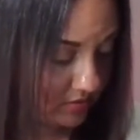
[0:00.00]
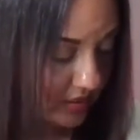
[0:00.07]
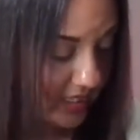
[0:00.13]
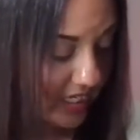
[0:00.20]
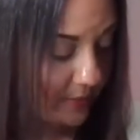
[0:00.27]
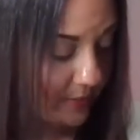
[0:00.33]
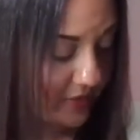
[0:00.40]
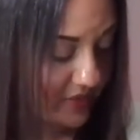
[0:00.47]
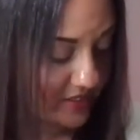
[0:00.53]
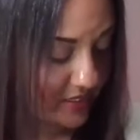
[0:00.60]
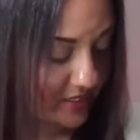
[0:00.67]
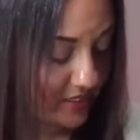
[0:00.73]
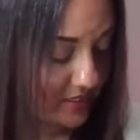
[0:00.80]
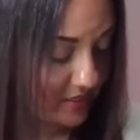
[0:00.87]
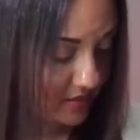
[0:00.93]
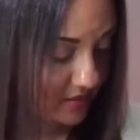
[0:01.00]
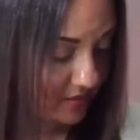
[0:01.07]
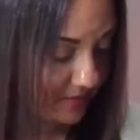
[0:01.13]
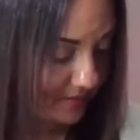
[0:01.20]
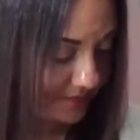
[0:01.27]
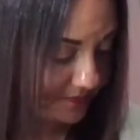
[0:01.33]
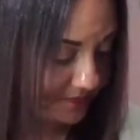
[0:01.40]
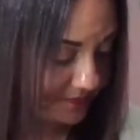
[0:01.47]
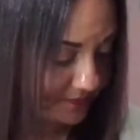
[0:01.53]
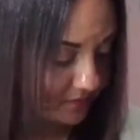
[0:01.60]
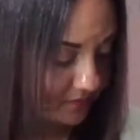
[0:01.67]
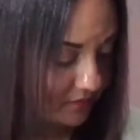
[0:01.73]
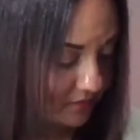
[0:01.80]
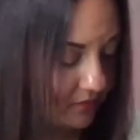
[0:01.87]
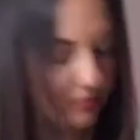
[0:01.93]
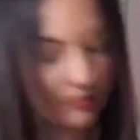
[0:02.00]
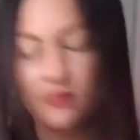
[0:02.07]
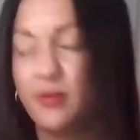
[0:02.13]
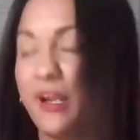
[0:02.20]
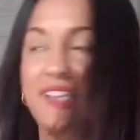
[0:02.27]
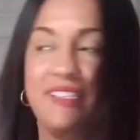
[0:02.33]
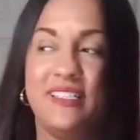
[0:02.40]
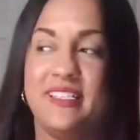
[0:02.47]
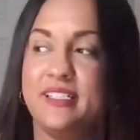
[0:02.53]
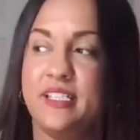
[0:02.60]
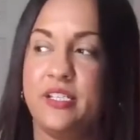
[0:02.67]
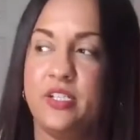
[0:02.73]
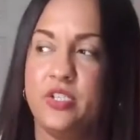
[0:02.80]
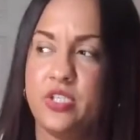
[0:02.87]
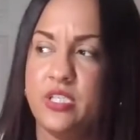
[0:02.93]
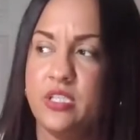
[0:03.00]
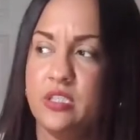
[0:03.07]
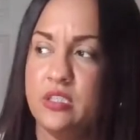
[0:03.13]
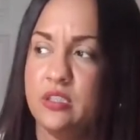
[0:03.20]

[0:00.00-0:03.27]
High Priestess? Pisces energy?